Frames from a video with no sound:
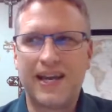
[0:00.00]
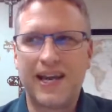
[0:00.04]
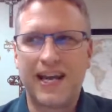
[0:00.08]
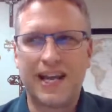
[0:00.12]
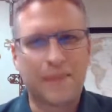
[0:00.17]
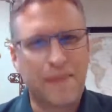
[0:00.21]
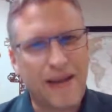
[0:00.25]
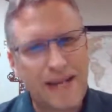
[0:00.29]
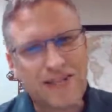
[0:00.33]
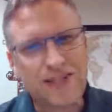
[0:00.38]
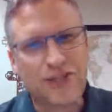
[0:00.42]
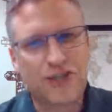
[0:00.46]
and
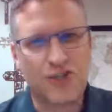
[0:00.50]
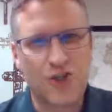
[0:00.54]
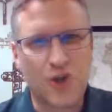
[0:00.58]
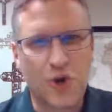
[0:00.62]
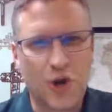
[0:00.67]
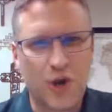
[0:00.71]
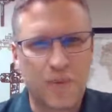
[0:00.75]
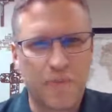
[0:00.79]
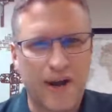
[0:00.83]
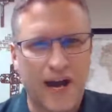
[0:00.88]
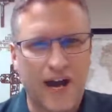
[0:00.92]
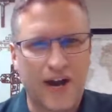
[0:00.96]
he makes a
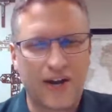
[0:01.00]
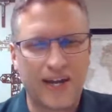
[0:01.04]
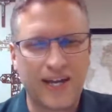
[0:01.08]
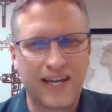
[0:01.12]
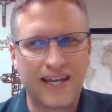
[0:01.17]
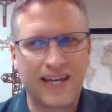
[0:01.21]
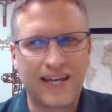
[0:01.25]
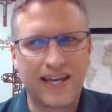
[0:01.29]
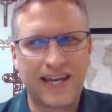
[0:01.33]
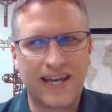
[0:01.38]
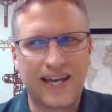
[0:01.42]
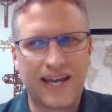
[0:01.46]
joke about
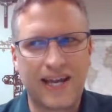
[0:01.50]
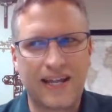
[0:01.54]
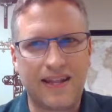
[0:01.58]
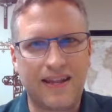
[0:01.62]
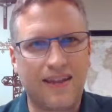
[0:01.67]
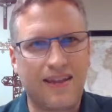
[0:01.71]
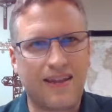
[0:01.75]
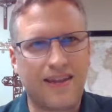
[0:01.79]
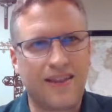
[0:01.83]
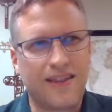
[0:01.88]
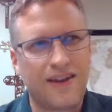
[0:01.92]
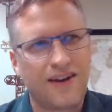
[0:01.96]
it,
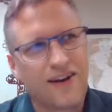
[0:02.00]
and